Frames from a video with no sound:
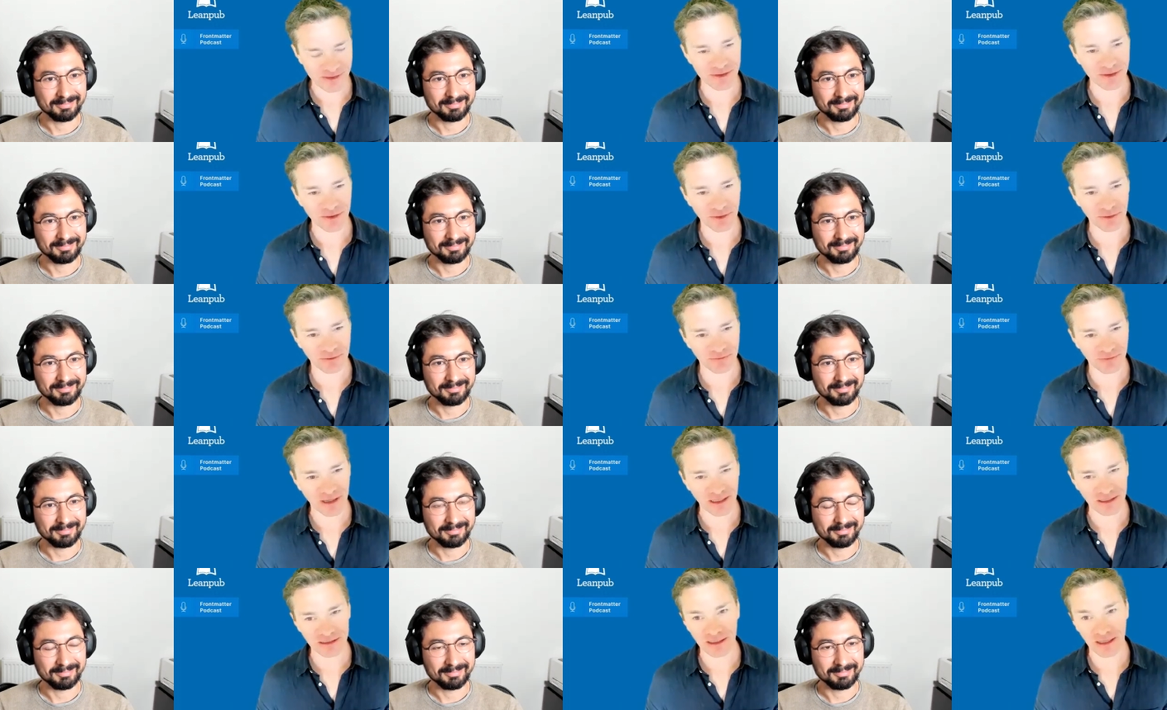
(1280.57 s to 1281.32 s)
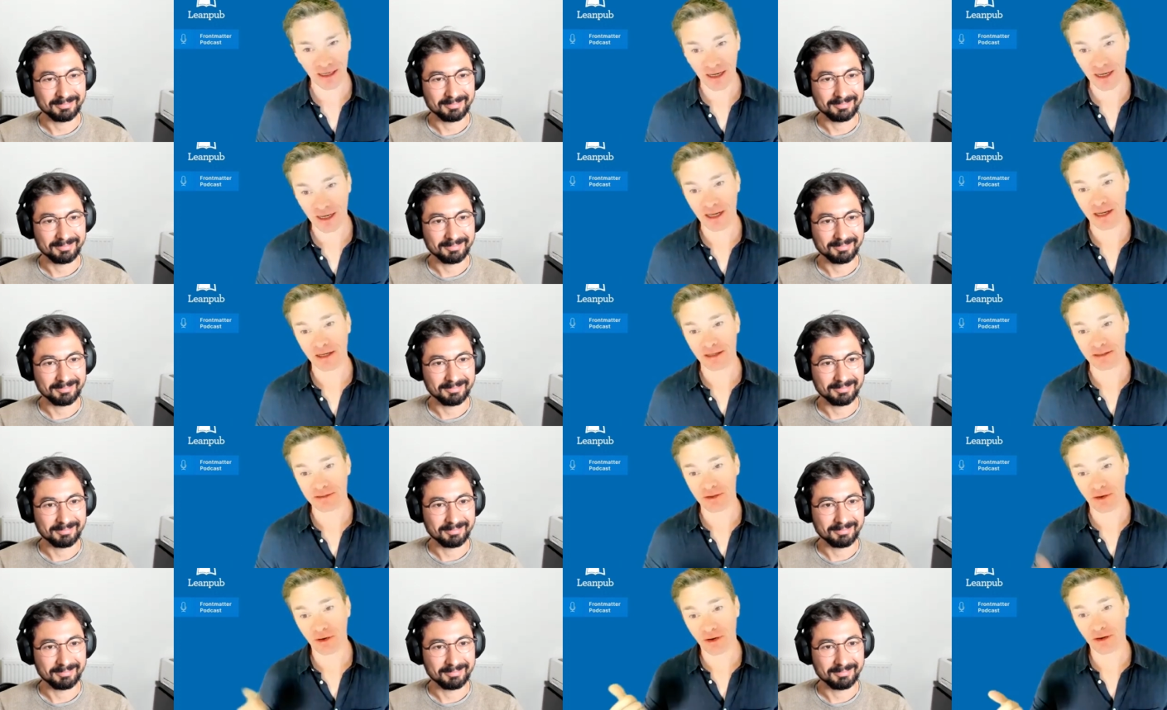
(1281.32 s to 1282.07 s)
Speaker 1: you know, the fact that A,
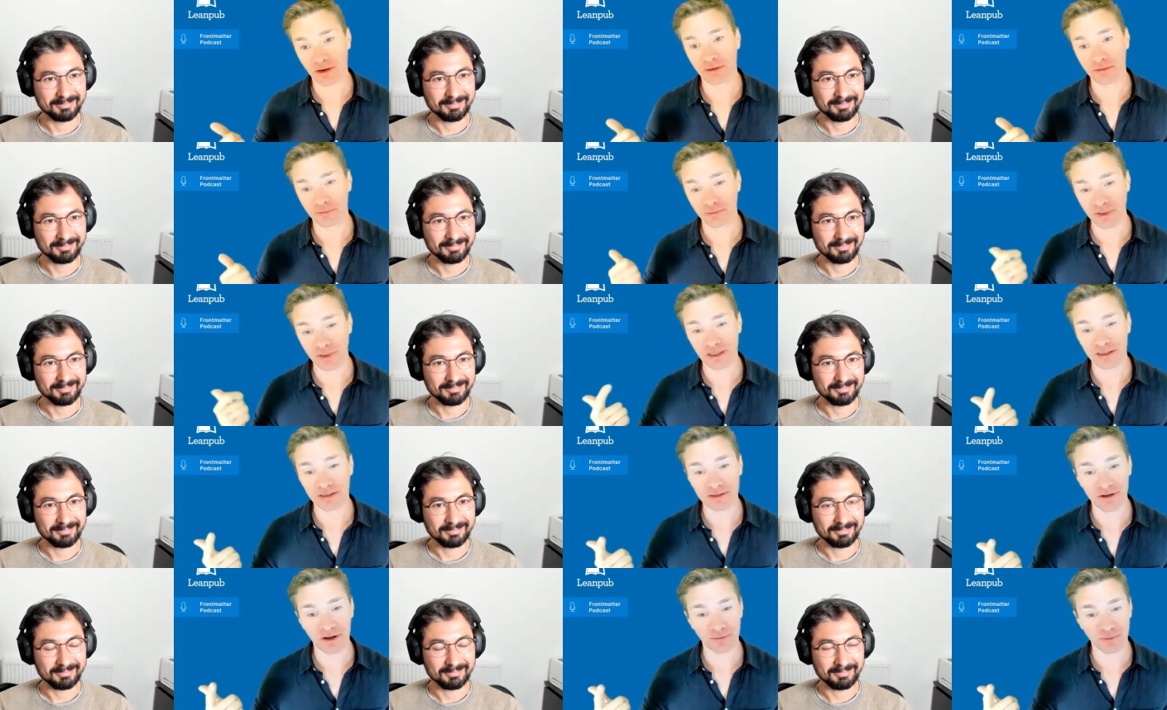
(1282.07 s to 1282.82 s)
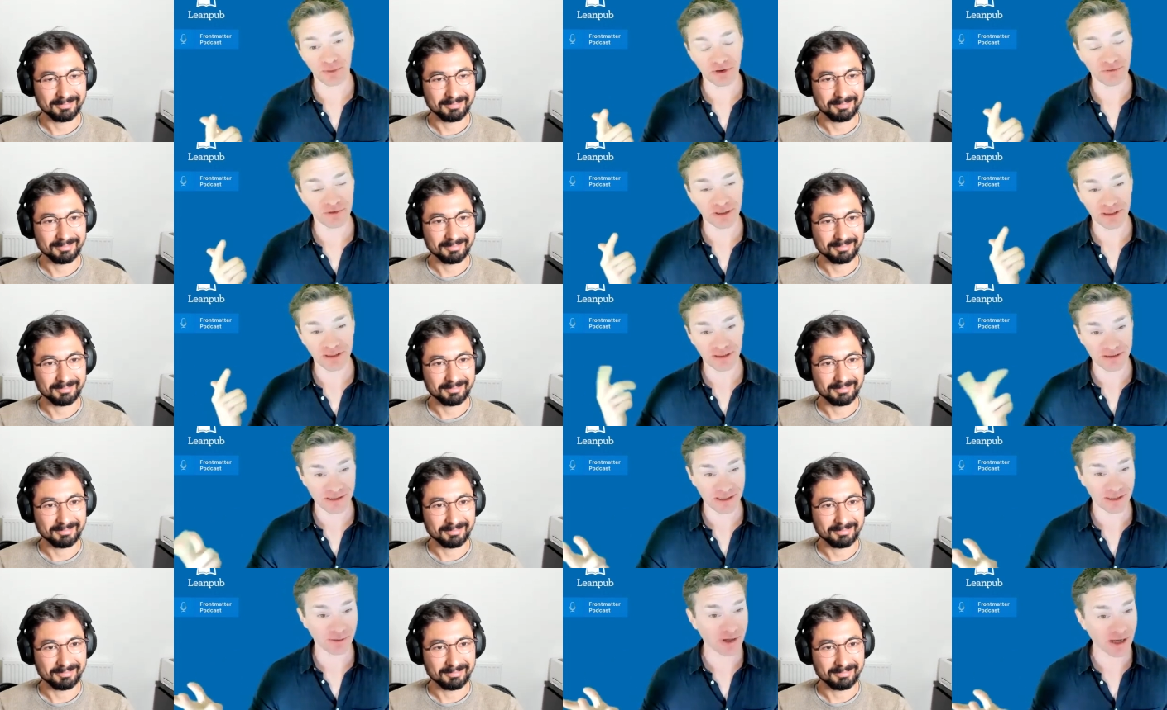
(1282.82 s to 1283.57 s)
it's hard, B, it's not perfect, and
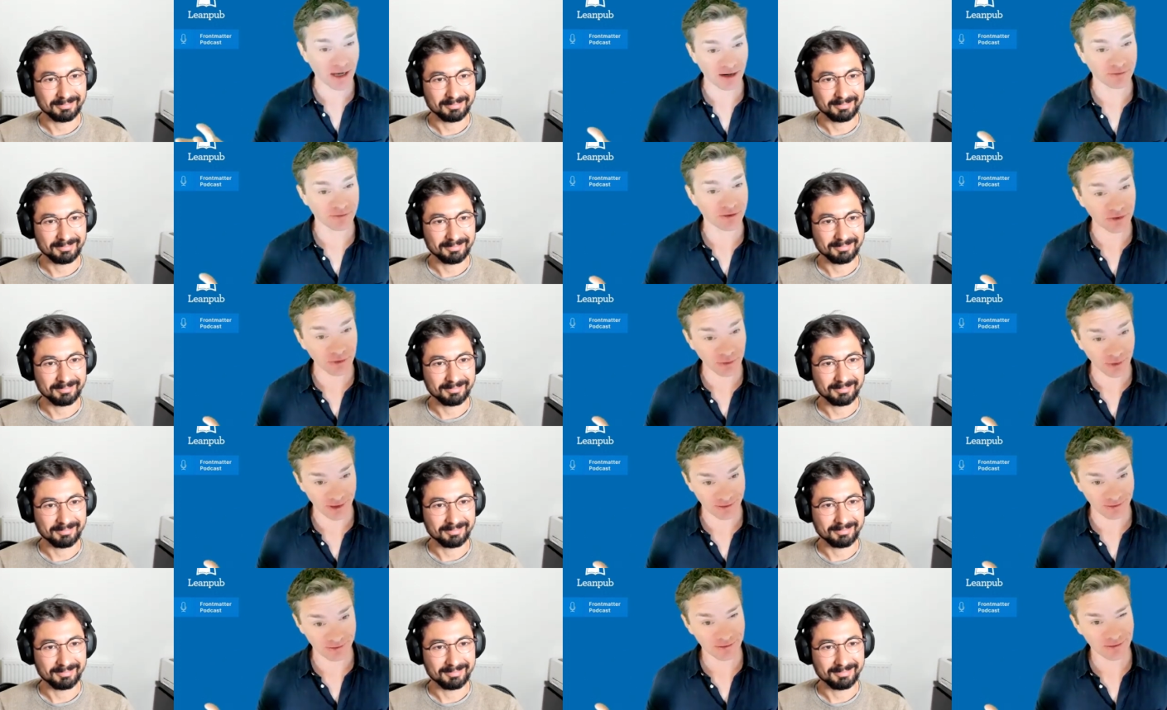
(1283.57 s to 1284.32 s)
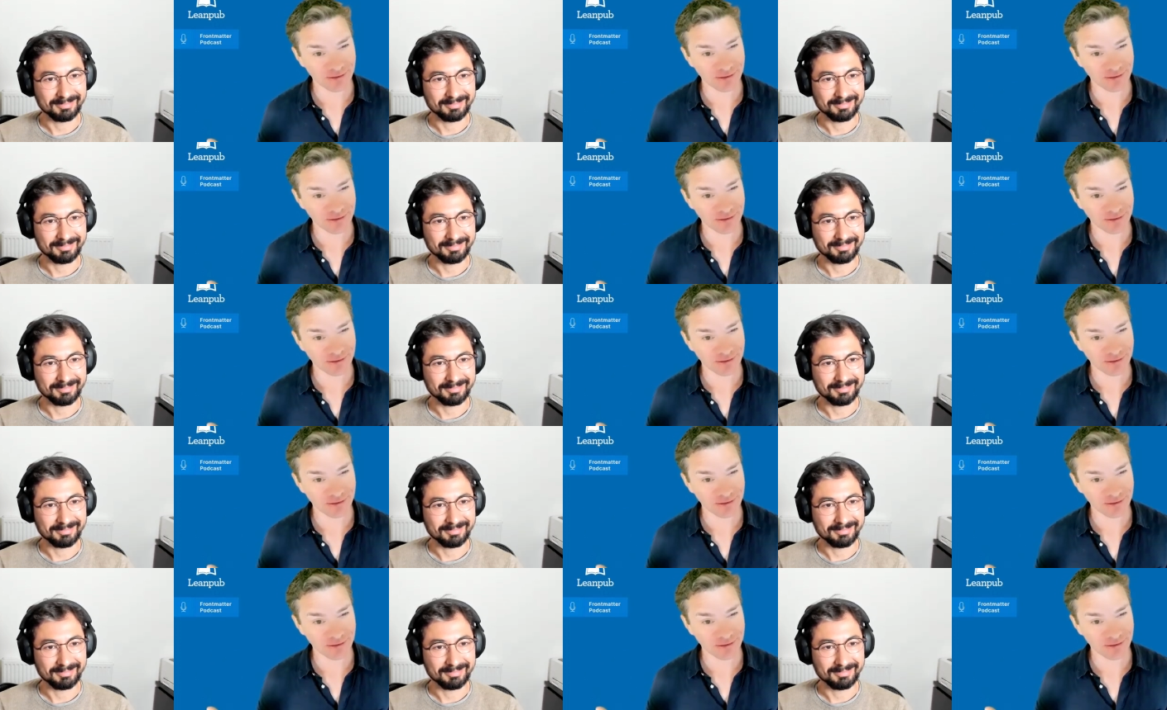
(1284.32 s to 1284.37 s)
C, we have to do it.